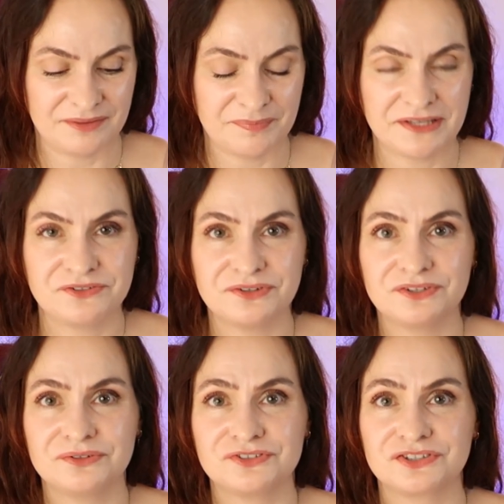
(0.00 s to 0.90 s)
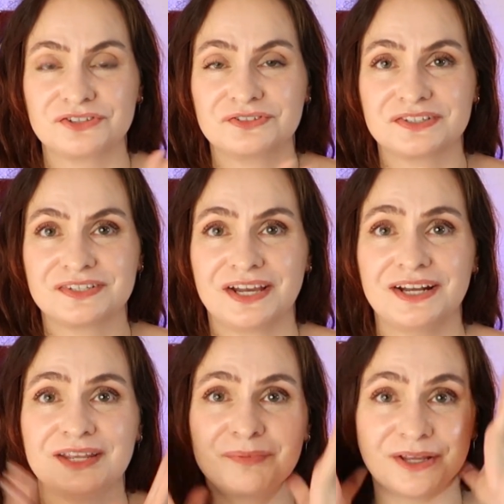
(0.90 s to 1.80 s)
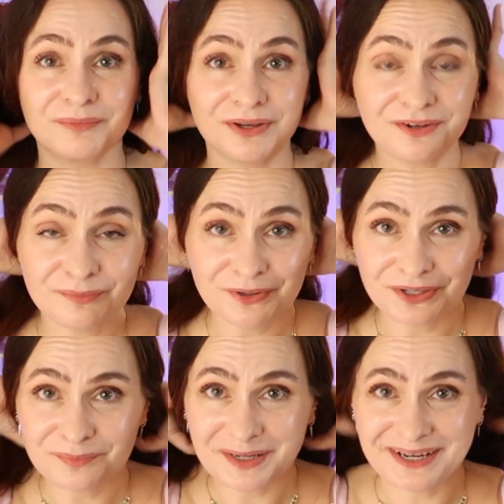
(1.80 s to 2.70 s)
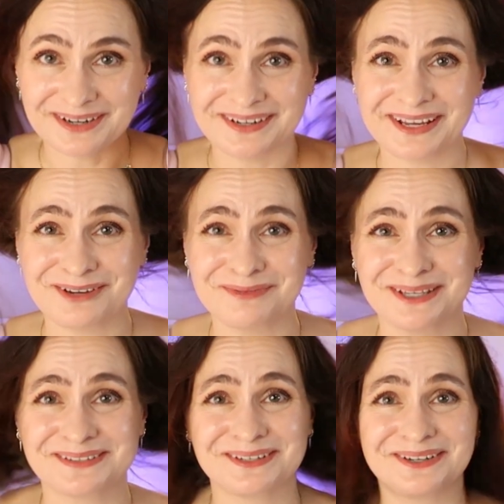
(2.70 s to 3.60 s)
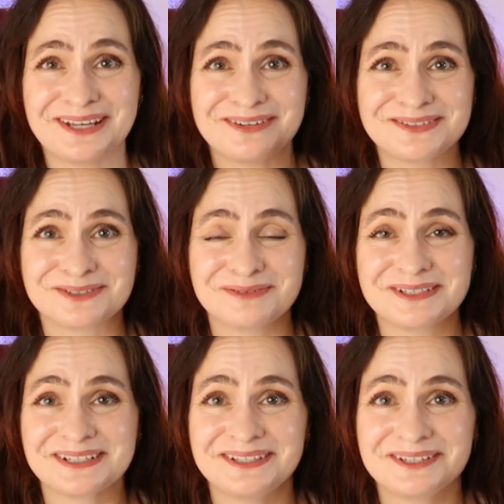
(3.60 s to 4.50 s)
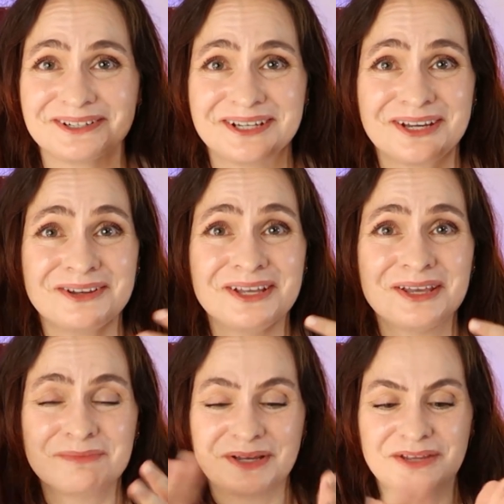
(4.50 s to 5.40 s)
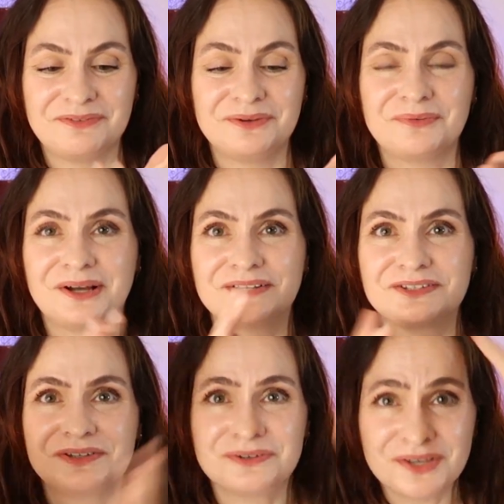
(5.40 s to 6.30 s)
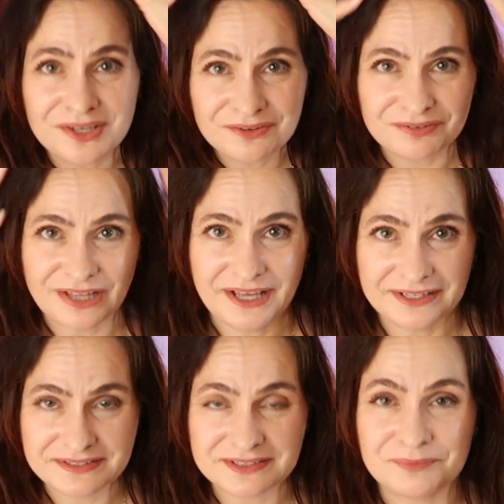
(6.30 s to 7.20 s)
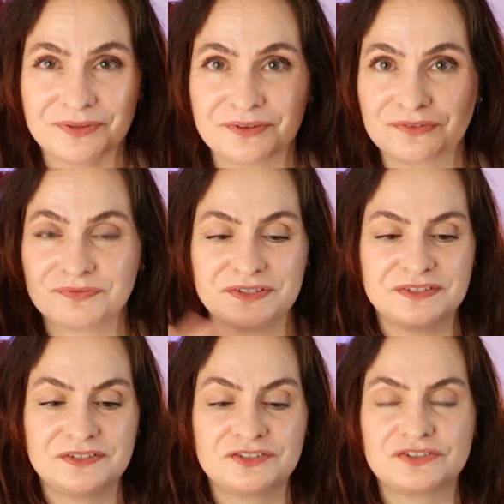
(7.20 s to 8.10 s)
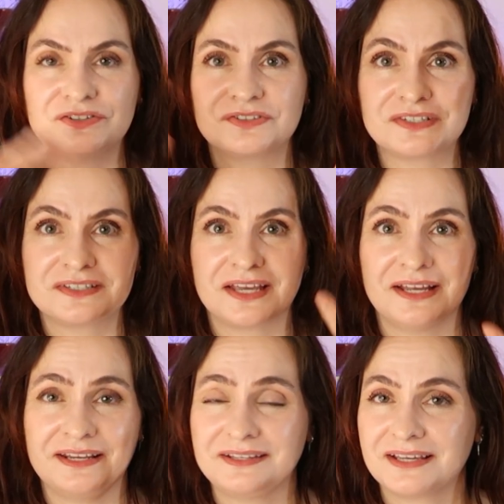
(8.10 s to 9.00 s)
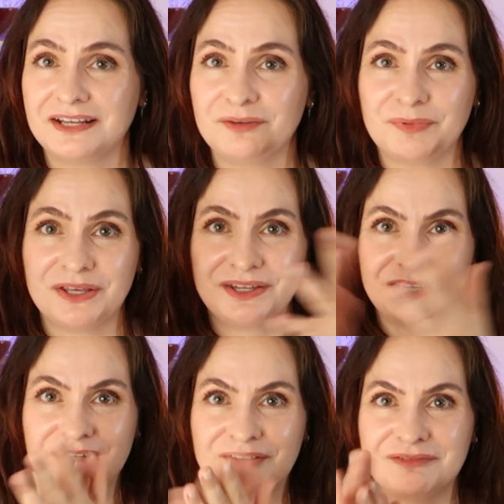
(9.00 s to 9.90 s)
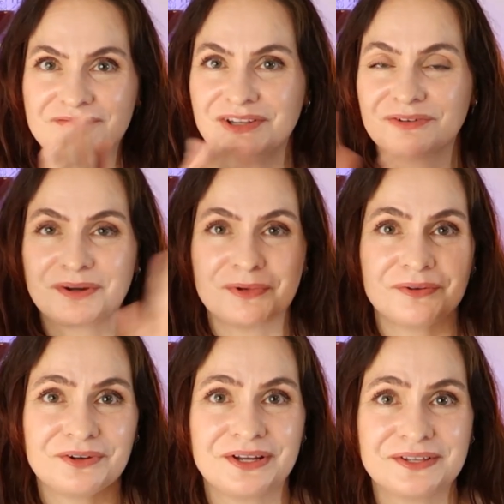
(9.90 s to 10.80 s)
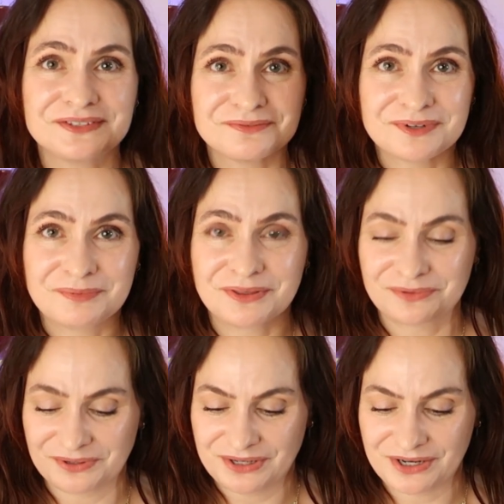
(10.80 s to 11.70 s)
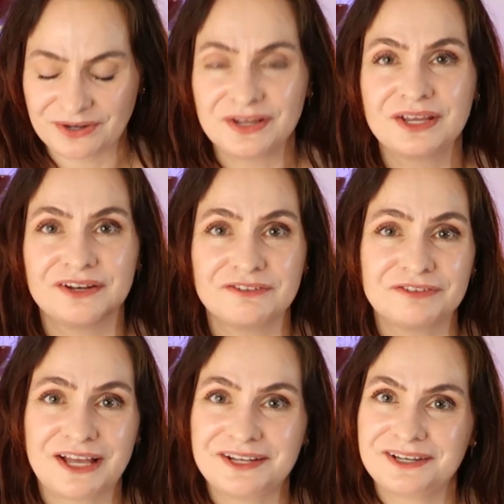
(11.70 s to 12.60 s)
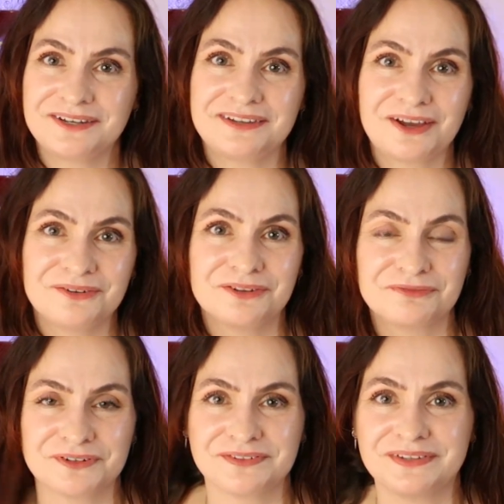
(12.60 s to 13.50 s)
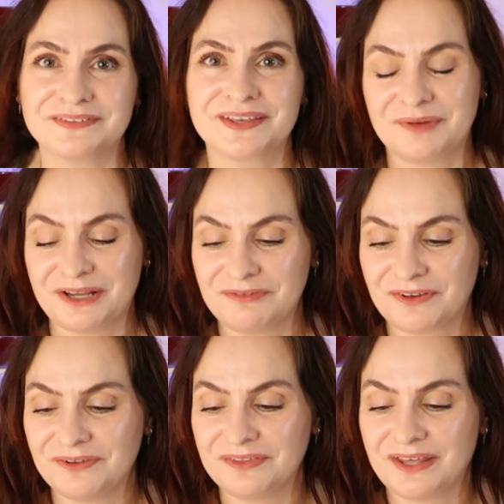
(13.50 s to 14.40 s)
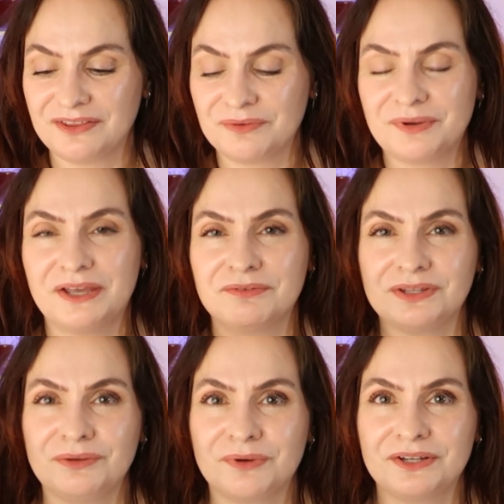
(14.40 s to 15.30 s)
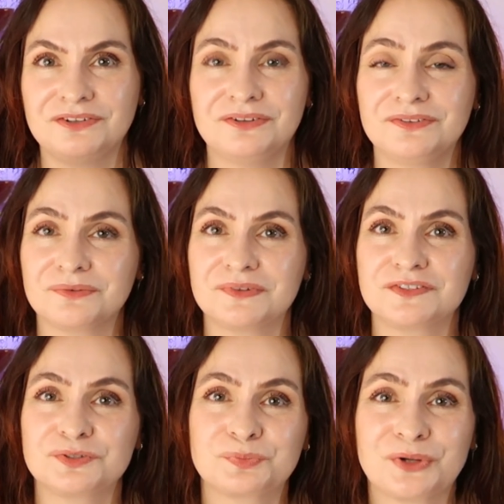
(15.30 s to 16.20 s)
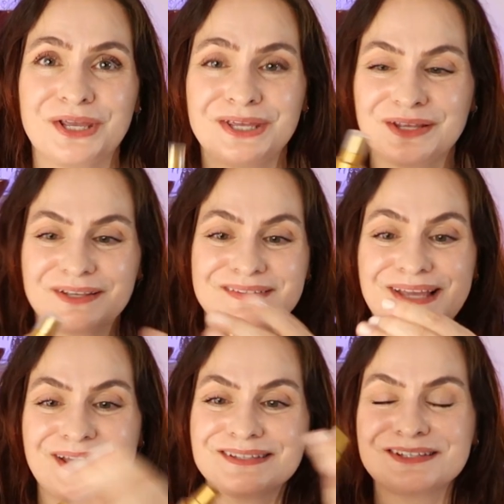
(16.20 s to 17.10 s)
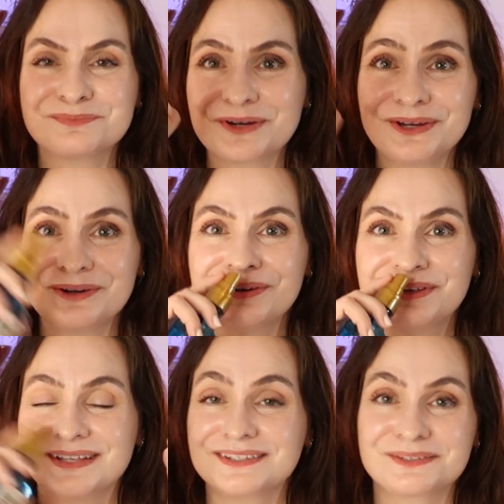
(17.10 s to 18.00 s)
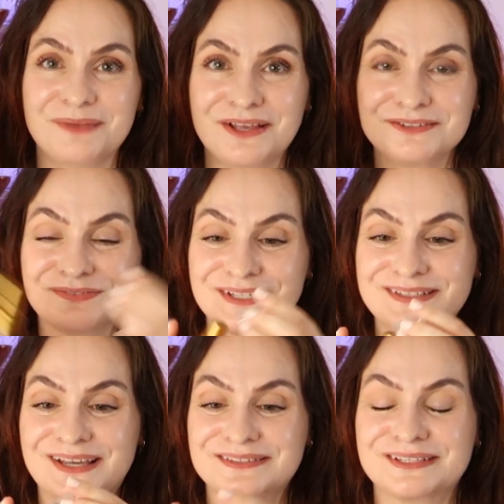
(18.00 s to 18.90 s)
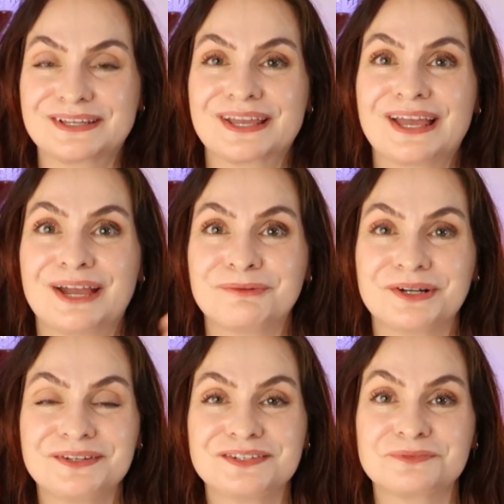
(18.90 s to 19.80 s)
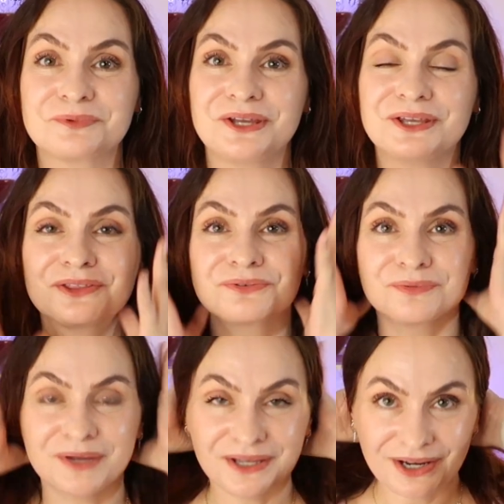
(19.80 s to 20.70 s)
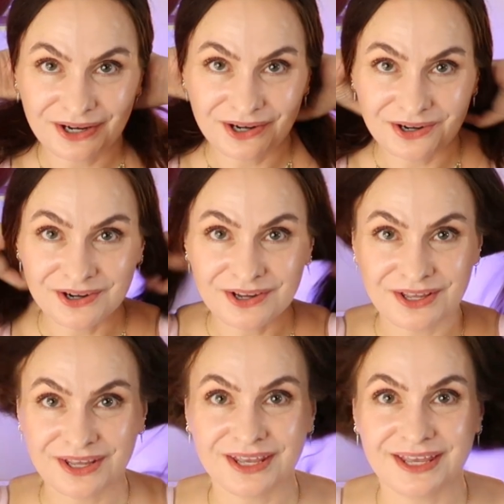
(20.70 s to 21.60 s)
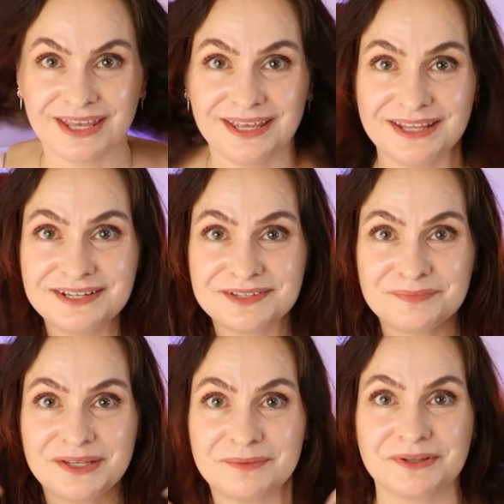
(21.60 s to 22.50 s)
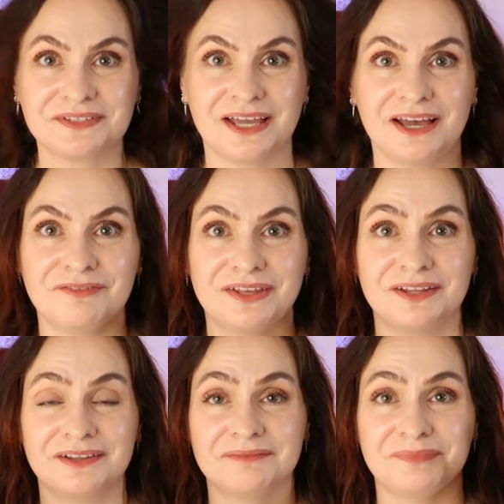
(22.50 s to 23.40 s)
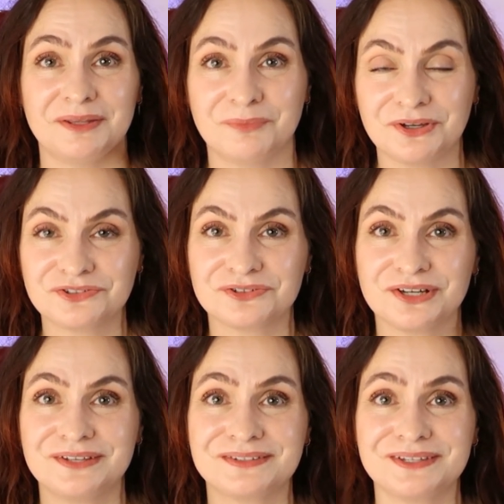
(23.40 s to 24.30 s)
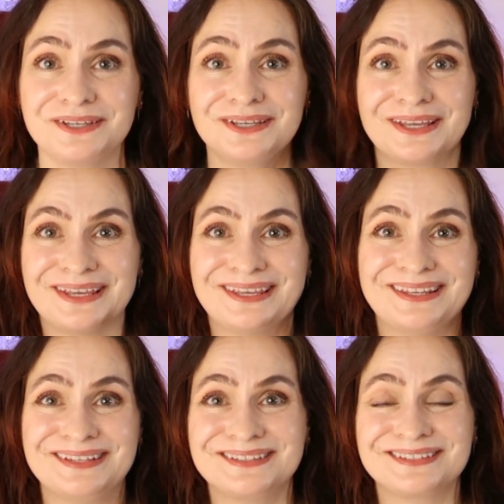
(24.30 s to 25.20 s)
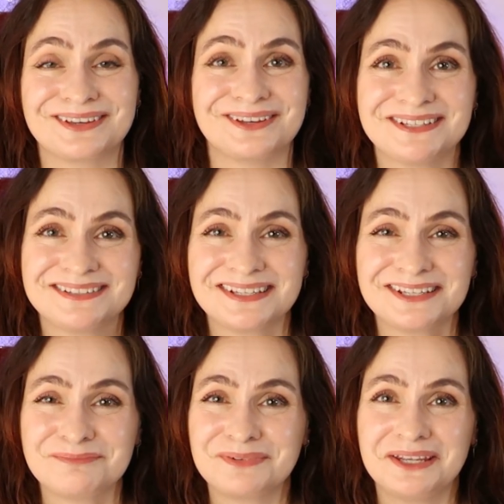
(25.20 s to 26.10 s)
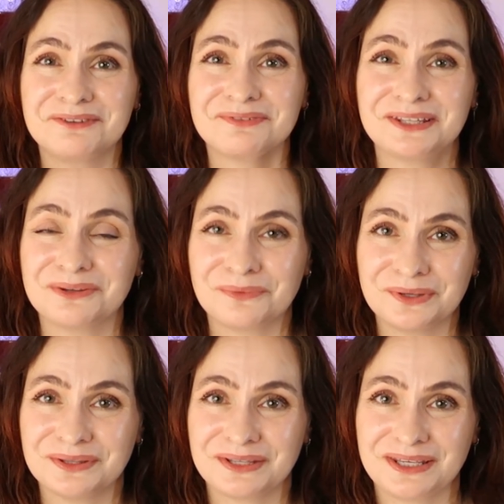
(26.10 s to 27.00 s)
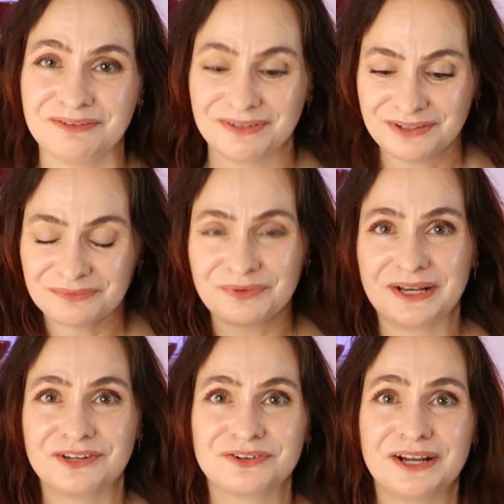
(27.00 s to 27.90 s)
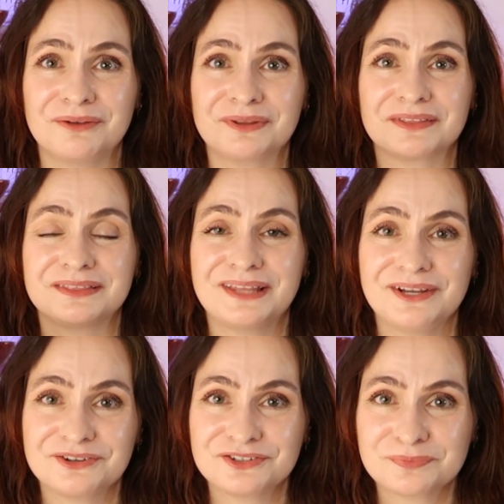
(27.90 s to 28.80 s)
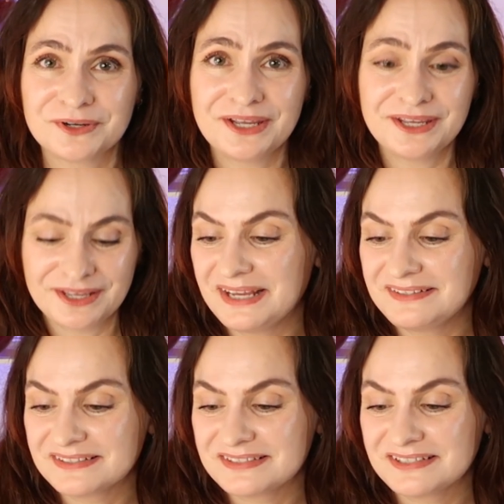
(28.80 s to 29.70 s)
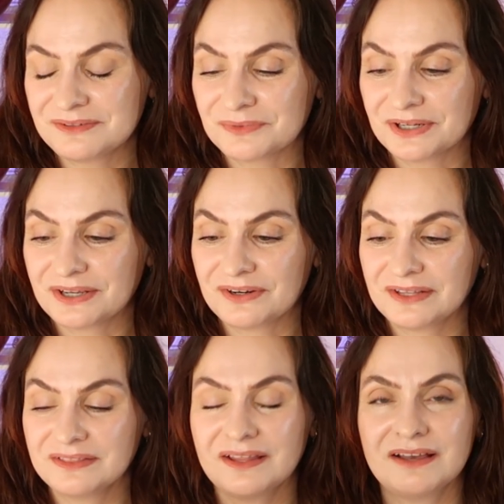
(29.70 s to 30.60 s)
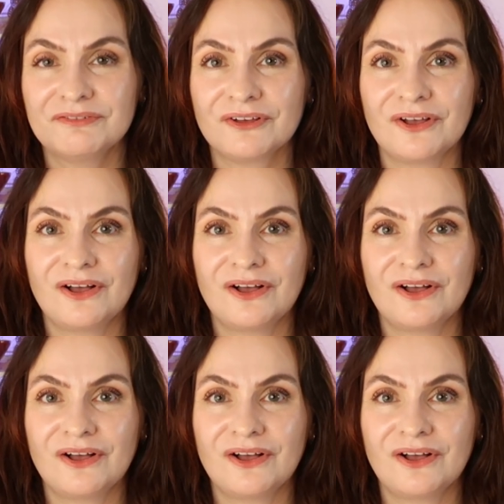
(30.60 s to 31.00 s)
the best you can do is just use a tiny bit. I'm not going to put it in my hair now because I already have so much in there now, but if you want to flatten some of those frizzies, just use a tiny bit and, you know, rub it on your hands and rub it through your hair. It'll flatten down the frizzies. But I found that the way I really wanted to use it was spray it, because it has a sprayer. It smells fantastic. I wanted to spray it through my hair and be able to have it be moisturizing, and it just ended up being really oily. Even when I tried it with lighter spray, it just didn't work out. I love